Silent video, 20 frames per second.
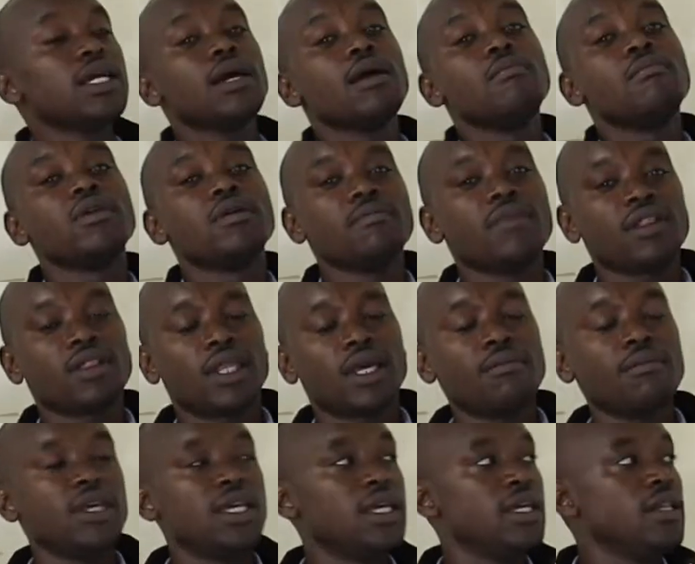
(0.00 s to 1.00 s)
implement
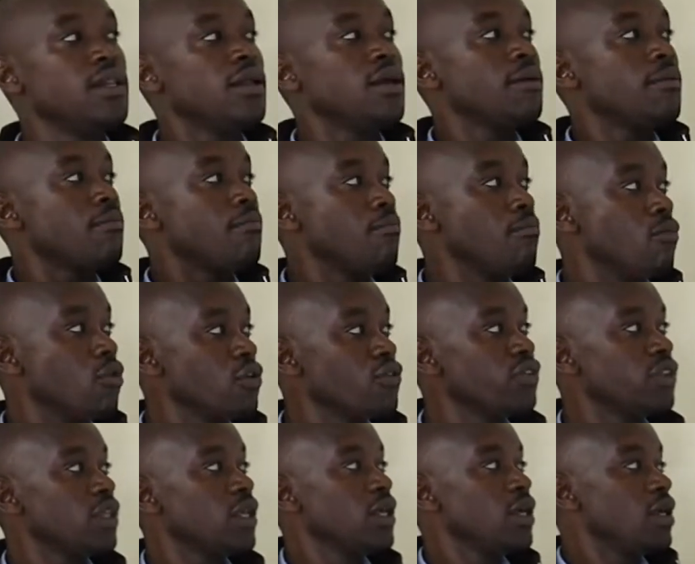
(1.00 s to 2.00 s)
them in most
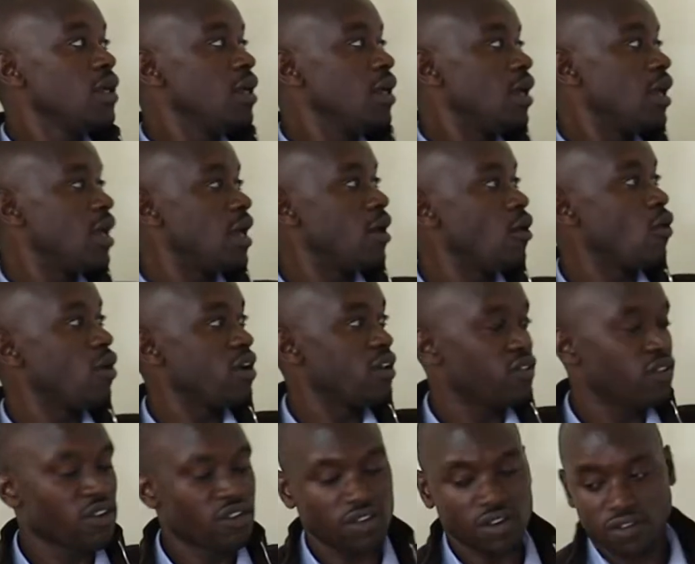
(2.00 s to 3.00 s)

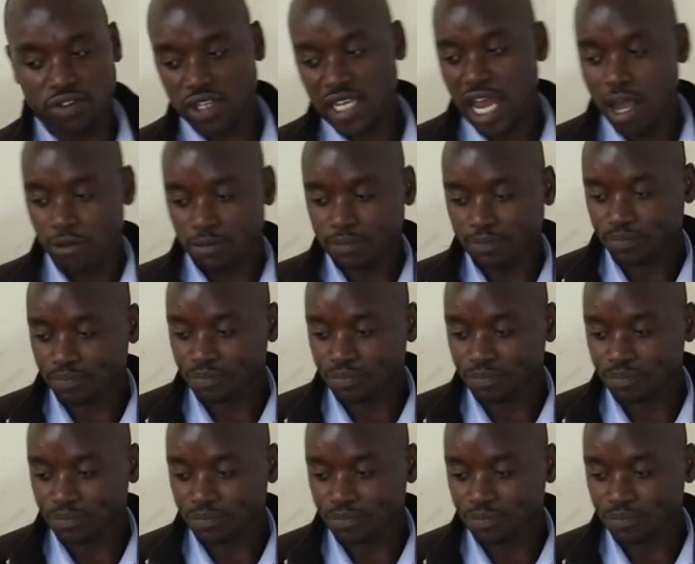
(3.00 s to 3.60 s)
organizations. Now,